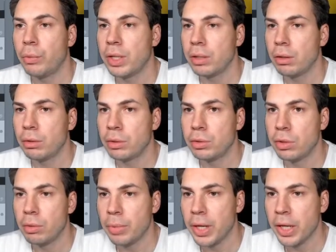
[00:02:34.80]
over to the
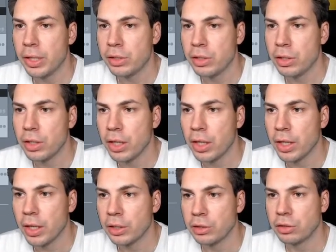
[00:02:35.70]
page
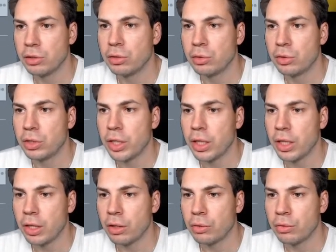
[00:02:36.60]
and to check
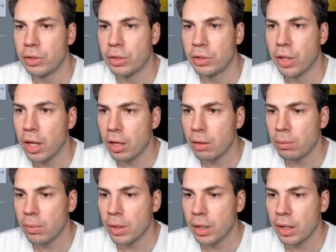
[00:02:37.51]
out their game
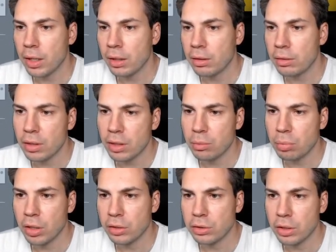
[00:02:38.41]
and their
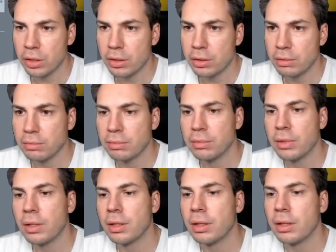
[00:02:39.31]
project.
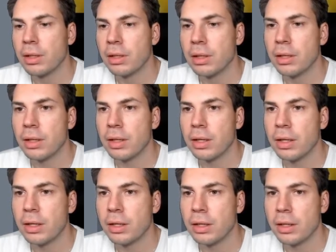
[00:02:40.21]

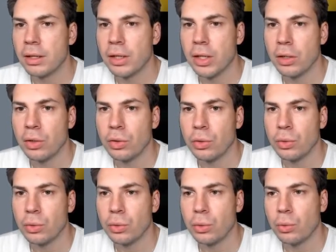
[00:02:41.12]
And
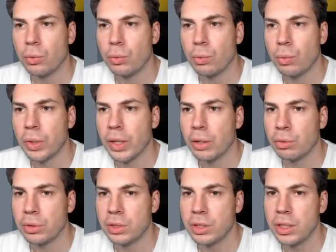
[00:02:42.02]
what I could
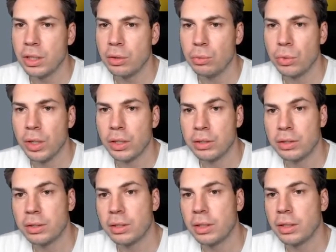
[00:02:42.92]
see was
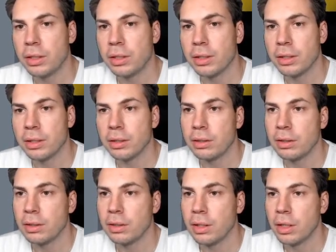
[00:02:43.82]
the
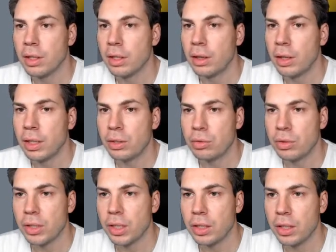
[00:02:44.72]
link to the
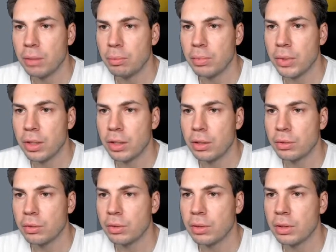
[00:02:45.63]
GitHub account,
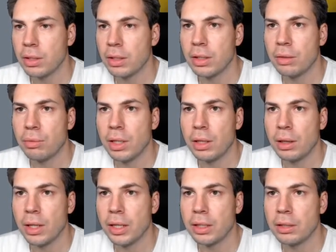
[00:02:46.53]
and I really
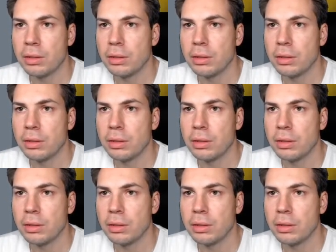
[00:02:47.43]
like it.